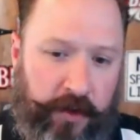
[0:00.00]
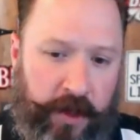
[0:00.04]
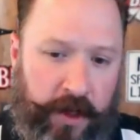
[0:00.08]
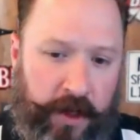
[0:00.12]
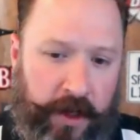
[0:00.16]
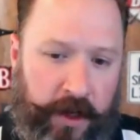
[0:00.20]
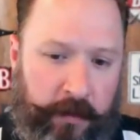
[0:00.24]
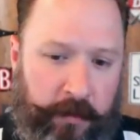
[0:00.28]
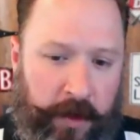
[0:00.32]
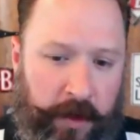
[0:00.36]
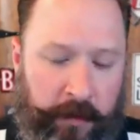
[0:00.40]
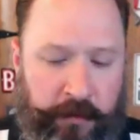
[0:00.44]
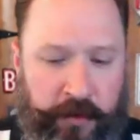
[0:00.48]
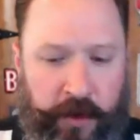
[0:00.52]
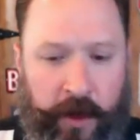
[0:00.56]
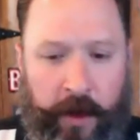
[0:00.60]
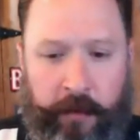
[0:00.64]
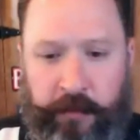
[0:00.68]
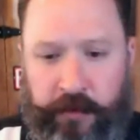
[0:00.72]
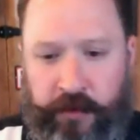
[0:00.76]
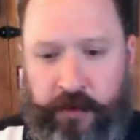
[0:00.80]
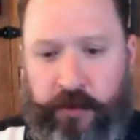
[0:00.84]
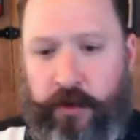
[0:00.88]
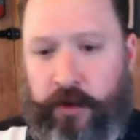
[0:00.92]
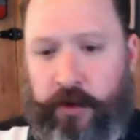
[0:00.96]
Um, I'm, I'm
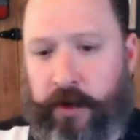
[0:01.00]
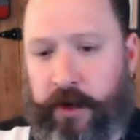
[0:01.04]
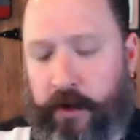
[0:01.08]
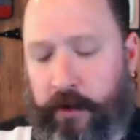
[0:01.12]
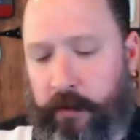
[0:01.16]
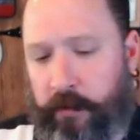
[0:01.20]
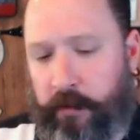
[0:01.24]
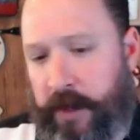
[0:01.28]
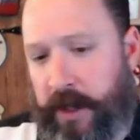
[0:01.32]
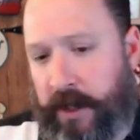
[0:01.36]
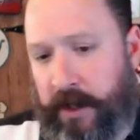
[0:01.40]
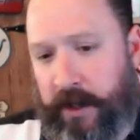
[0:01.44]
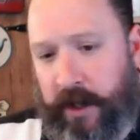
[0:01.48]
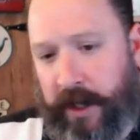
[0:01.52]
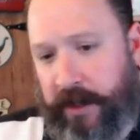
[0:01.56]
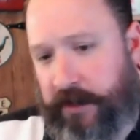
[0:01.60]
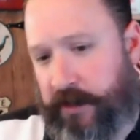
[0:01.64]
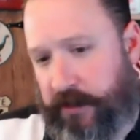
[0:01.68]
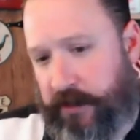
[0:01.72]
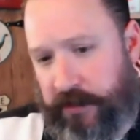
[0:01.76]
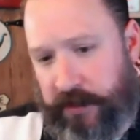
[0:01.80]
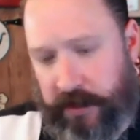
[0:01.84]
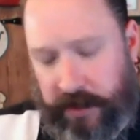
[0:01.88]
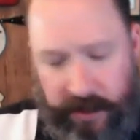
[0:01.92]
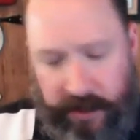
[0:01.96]
sure you don't mean like
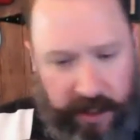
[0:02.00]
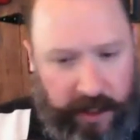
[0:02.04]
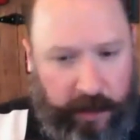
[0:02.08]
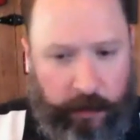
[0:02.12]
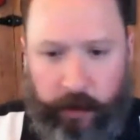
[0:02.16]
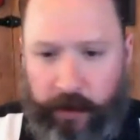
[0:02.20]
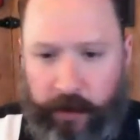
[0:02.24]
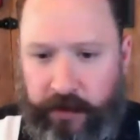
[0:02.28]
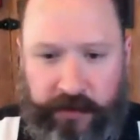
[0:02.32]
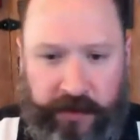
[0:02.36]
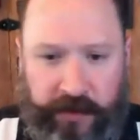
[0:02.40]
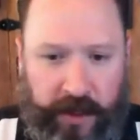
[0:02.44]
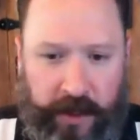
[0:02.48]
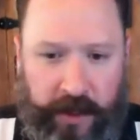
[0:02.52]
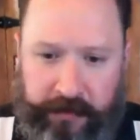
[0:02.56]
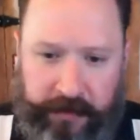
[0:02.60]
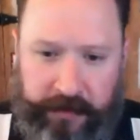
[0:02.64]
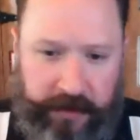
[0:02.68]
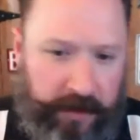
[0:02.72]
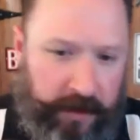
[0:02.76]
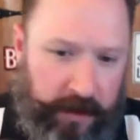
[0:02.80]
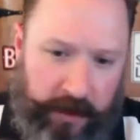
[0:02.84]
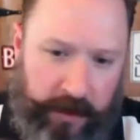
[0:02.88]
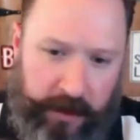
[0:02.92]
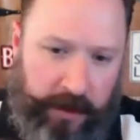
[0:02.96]
just the keyword stuff,
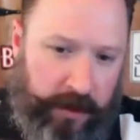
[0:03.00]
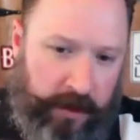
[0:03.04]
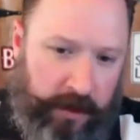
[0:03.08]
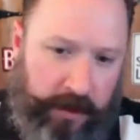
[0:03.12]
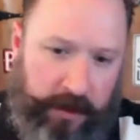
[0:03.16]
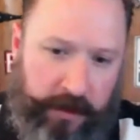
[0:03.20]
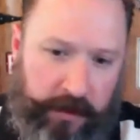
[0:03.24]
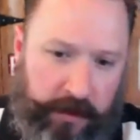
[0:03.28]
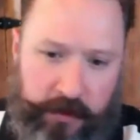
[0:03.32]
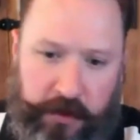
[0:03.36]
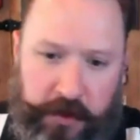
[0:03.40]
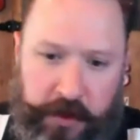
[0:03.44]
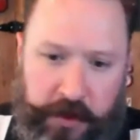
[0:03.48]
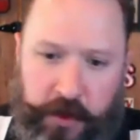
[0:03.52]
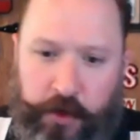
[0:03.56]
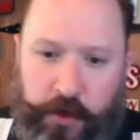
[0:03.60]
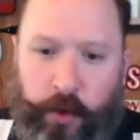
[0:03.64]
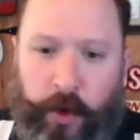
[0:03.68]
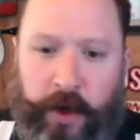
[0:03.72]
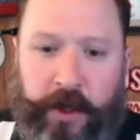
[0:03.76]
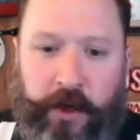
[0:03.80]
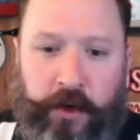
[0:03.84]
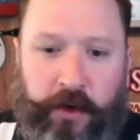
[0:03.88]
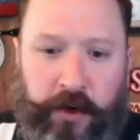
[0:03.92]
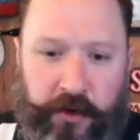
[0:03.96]
and you
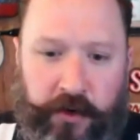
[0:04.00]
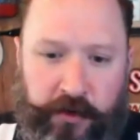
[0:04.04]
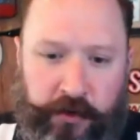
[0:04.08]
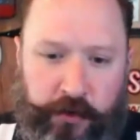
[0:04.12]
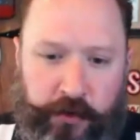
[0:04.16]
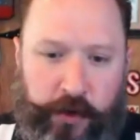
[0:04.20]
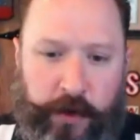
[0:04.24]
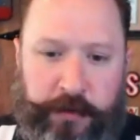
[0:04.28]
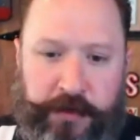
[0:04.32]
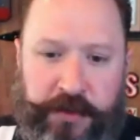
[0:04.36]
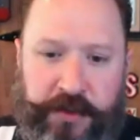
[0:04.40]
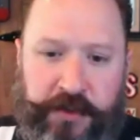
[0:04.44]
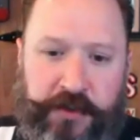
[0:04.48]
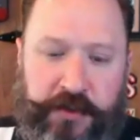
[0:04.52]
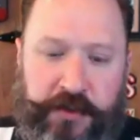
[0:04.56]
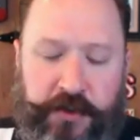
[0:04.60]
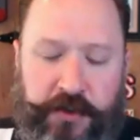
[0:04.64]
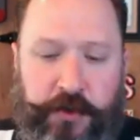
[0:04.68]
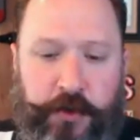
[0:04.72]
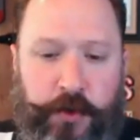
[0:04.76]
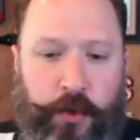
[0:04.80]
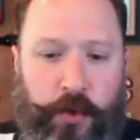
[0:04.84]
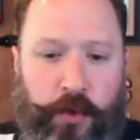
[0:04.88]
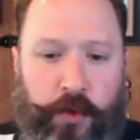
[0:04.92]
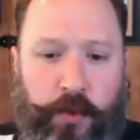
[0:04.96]
want your descriptions
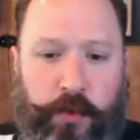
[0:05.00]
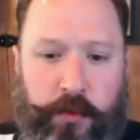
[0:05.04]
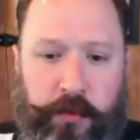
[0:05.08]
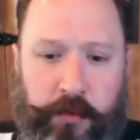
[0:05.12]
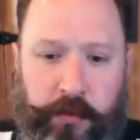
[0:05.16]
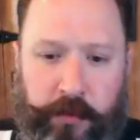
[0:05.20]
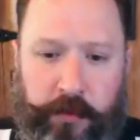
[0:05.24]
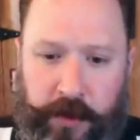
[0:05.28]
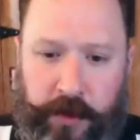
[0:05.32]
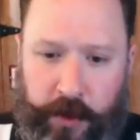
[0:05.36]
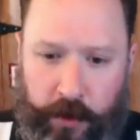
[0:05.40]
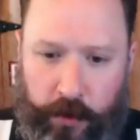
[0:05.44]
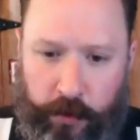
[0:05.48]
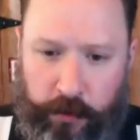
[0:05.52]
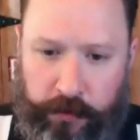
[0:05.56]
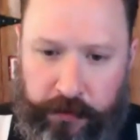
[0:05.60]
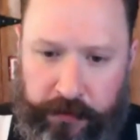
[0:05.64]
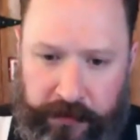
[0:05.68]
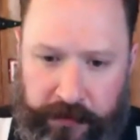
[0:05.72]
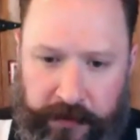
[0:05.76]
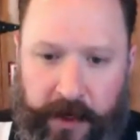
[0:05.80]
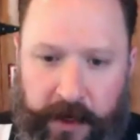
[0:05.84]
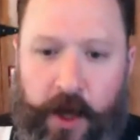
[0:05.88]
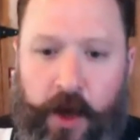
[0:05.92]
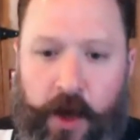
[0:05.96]
to, you know,
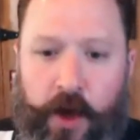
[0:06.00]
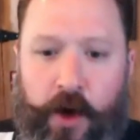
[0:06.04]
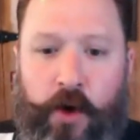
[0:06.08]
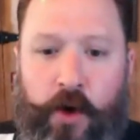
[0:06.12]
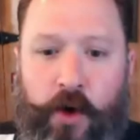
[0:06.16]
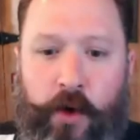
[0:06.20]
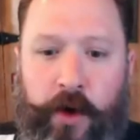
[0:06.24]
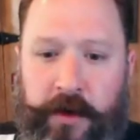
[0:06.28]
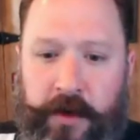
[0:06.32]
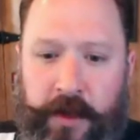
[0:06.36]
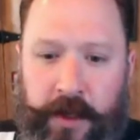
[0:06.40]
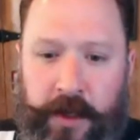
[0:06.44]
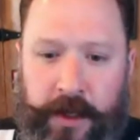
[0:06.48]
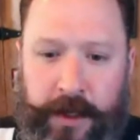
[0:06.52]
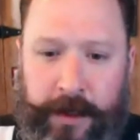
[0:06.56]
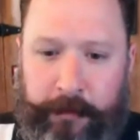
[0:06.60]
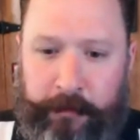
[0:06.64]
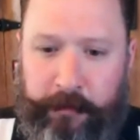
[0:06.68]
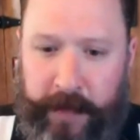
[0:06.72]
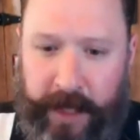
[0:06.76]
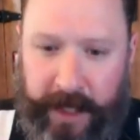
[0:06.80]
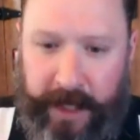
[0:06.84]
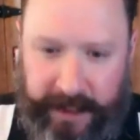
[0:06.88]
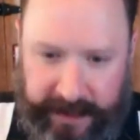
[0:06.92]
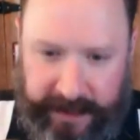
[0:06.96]
flow and
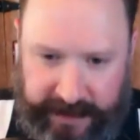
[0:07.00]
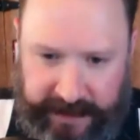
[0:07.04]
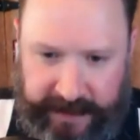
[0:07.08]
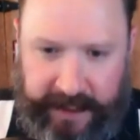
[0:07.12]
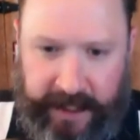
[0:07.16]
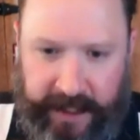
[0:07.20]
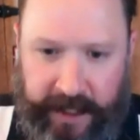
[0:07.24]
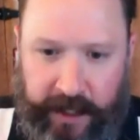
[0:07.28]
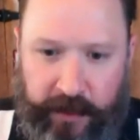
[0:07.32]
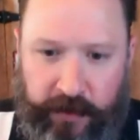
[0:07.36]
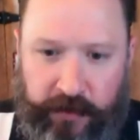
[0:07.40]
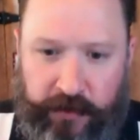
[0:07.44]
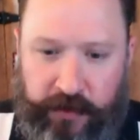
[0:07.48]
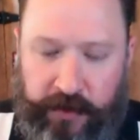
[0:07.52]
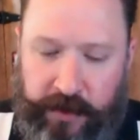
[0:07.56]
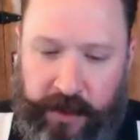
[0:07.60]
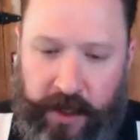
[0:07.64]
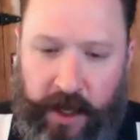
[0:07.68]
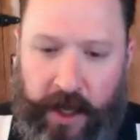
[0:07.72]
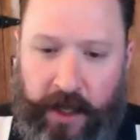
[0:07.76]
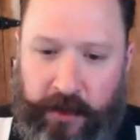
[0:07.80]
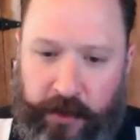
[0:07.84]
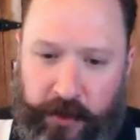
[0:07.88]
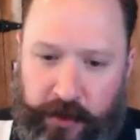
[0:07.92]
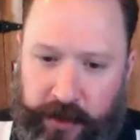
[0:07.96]
make sense and
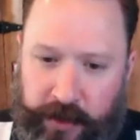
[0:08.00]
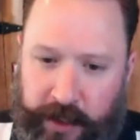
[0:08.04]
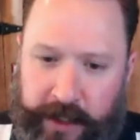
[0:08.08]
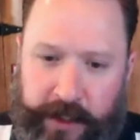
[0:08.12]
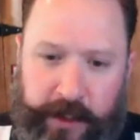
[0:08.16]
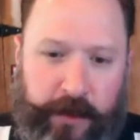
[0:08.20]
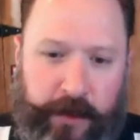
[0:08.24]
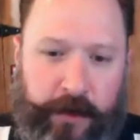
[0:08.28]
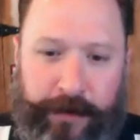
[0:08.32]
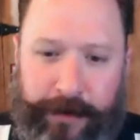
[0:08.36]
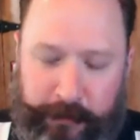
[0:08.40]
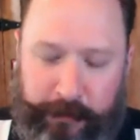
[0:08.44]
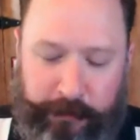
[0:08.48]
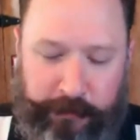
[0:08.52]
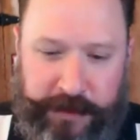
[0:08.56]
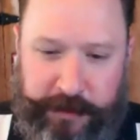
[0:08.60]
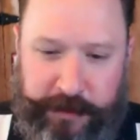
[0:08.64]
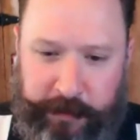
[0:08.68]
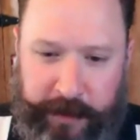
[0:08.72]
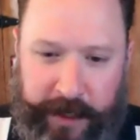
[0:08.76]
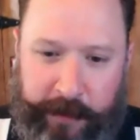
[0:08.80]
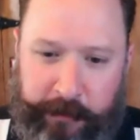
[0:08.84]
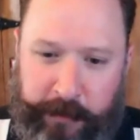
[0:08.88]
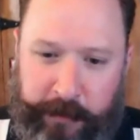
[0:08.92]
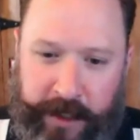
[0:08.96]
not look like you're a
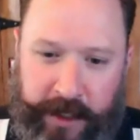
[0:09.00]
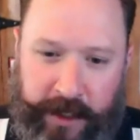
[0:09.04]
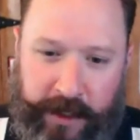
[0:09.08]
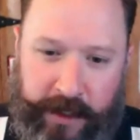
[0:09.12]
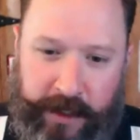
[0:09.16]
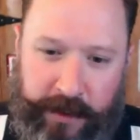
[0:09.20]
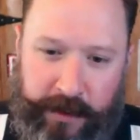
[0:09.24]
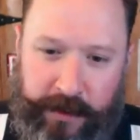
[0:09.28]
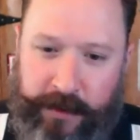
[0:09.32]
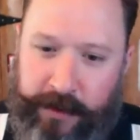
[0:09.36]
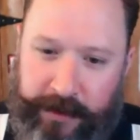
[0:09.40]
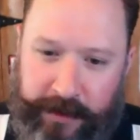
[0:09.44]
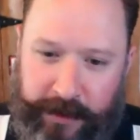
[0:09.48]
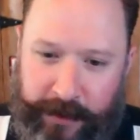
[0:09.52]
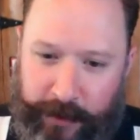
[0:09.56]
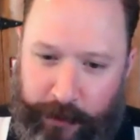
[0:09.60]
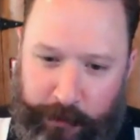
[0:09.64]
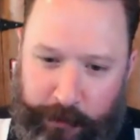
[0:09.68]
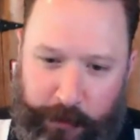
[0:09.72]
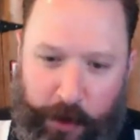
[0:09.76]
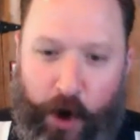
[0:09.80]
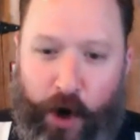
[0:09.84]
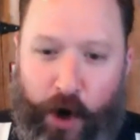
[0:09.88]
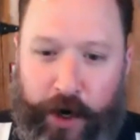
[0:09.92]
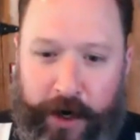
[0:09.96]
spammy you know,
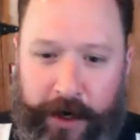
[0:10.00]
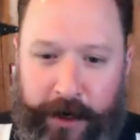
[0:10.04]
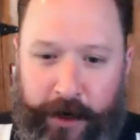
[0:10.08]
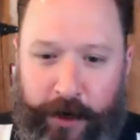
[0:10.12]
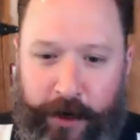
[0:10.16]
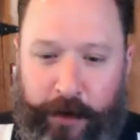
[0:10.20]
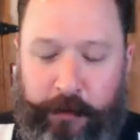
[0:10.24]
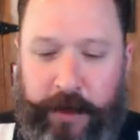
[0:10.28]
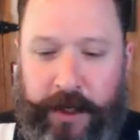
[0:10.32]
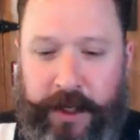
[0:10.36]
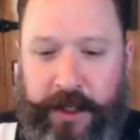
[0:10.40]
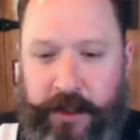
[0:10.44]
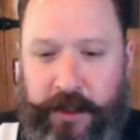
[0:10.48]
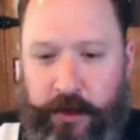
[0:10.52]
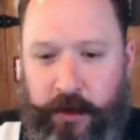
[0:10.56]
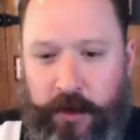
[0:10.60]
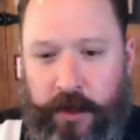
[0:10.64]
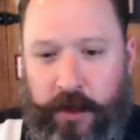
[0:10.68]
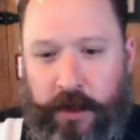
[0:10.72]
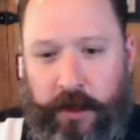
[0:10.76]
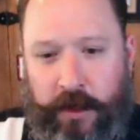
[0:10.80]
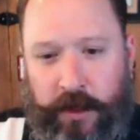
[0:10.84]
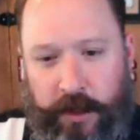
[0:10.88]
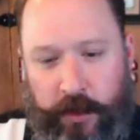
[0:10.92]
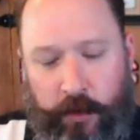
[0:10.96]
marketer, but you,
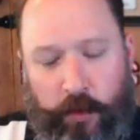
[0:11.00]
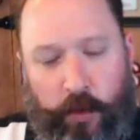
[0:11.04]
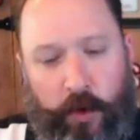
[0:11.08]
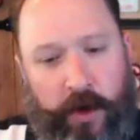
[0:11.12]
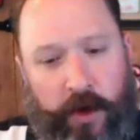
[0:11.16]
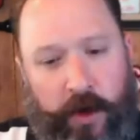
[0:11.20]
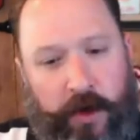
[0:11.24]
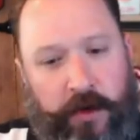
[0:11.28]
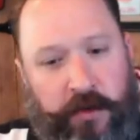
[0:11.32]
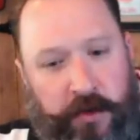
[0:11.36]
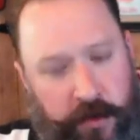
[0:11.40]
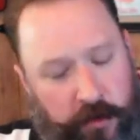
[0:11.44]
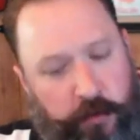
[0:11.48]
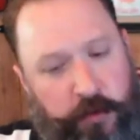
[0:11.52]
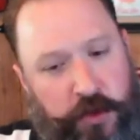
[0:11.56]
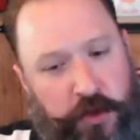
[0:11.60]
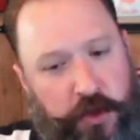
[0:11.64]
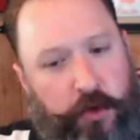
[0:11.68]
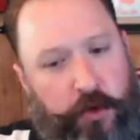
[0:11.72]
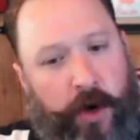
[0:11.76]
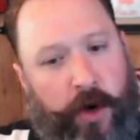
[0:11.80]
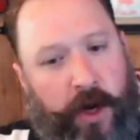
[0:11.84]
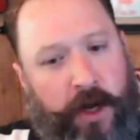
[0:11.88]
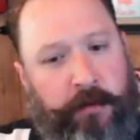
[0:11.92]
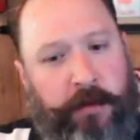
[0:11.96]
you want, do
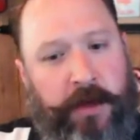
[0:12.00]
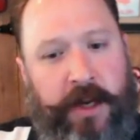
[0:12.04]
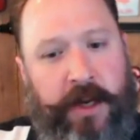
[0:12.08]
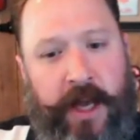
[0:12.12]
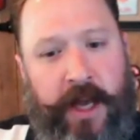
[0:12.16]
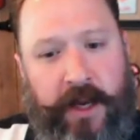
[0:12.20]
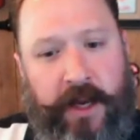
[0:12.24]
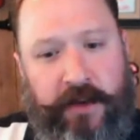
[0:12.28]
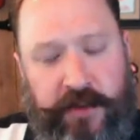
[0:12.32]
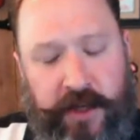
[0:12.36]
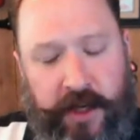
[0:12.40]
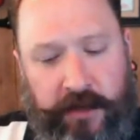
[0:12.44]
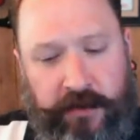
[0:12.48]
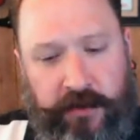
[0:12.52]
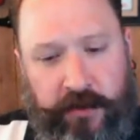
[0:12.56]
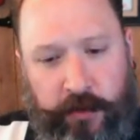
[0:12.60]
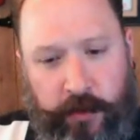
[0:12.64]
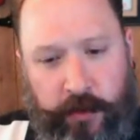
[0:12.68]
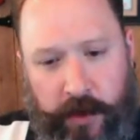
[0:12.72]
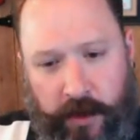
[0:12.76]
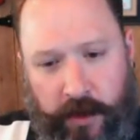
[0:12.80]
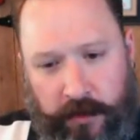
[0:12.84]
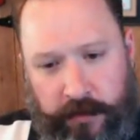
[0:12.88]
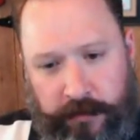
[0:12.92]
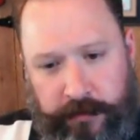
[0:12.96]
you recommend hashtags as well?